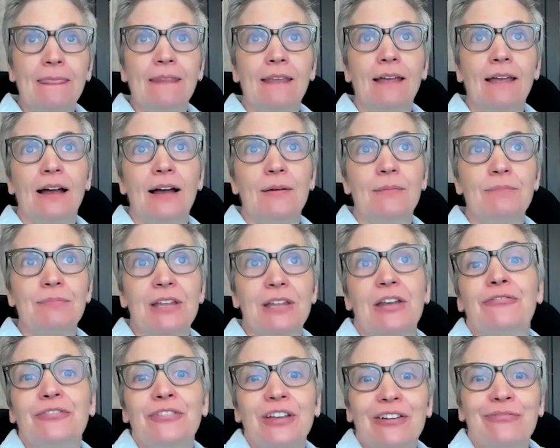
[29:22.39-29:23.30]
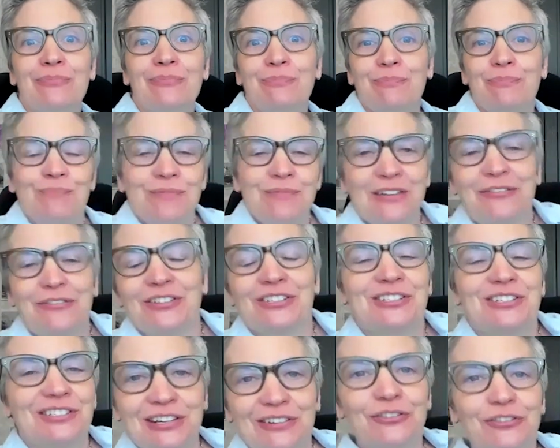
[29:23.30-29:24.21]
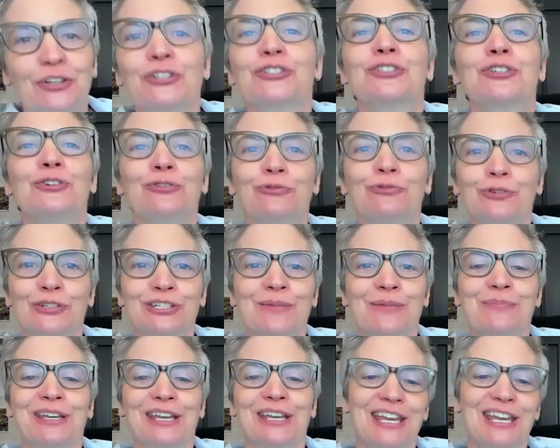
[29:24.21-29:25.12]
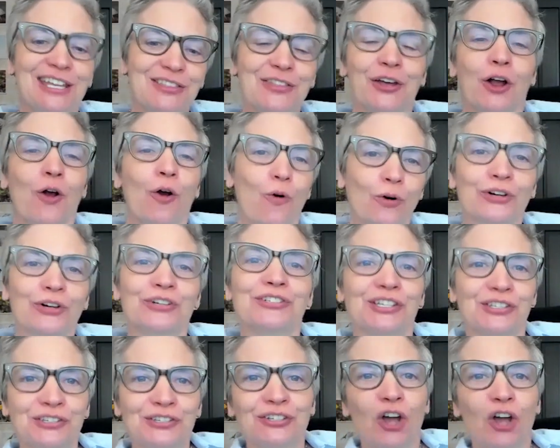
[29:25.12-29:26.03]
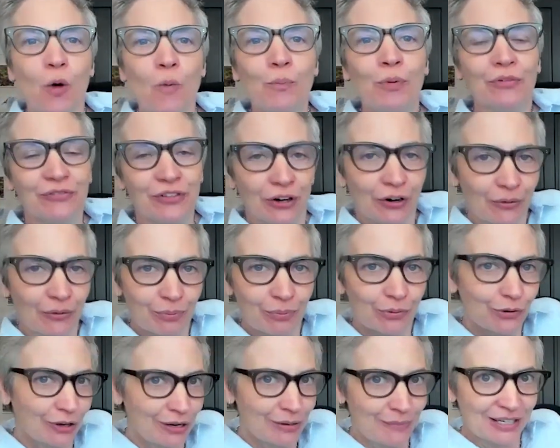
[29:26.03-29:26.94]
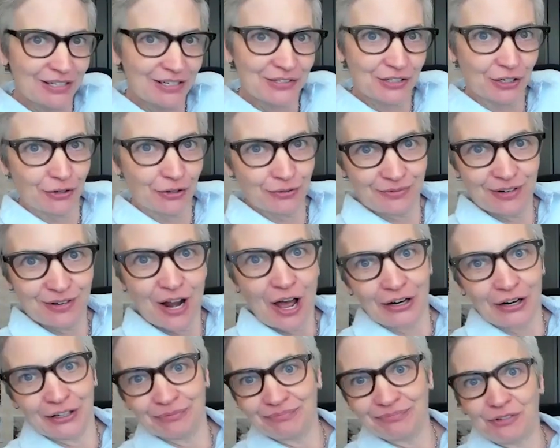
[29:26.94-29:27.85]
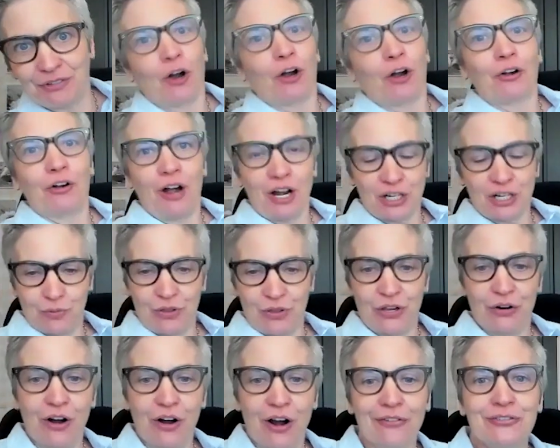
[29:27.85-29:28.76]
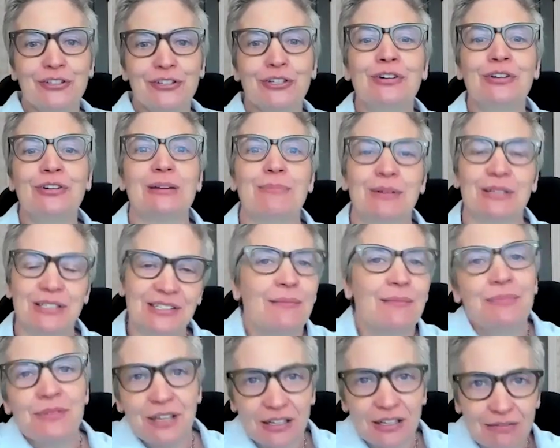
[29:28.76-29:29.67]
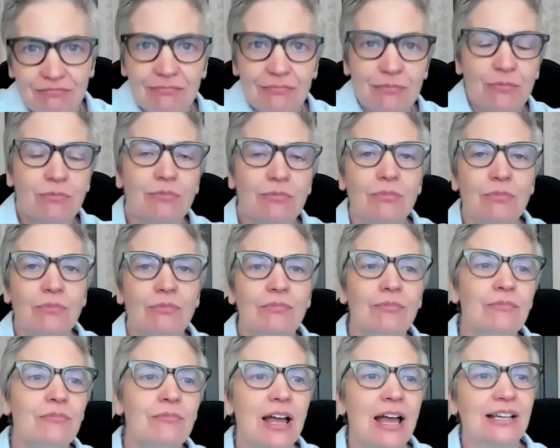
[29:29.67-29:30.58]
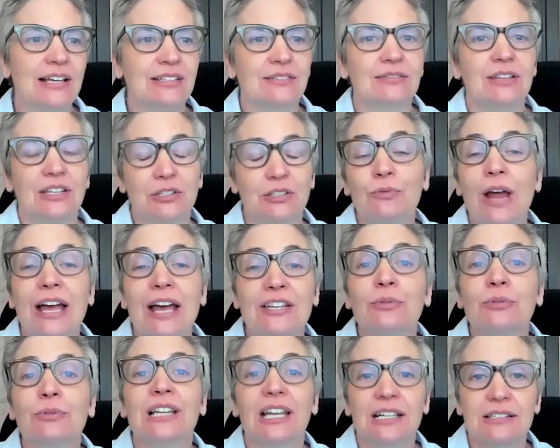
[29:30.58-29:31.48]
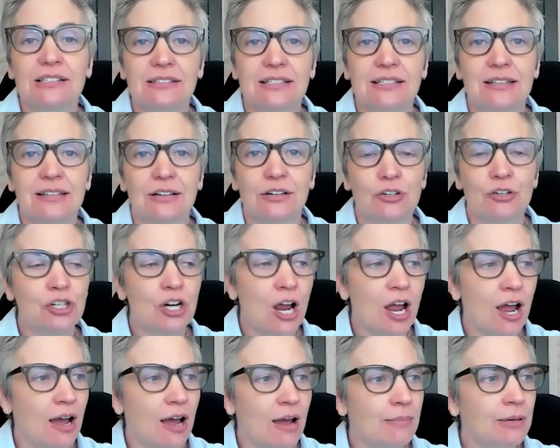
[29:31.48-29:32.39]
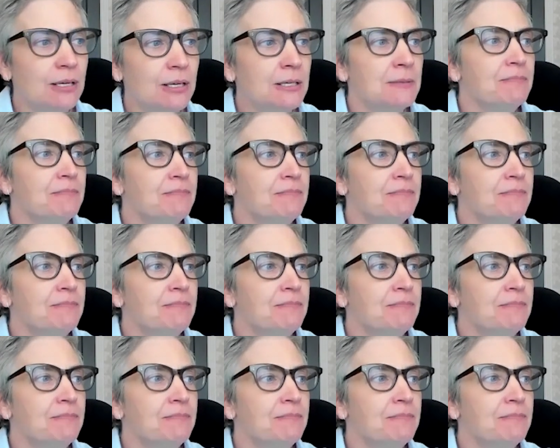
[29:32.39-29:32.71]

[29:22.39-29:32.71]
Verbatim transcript: um, if they have if it's if they're sued for something in the course and scope of their employment. So not a car crash when they're off duty, but something as as relates to their job,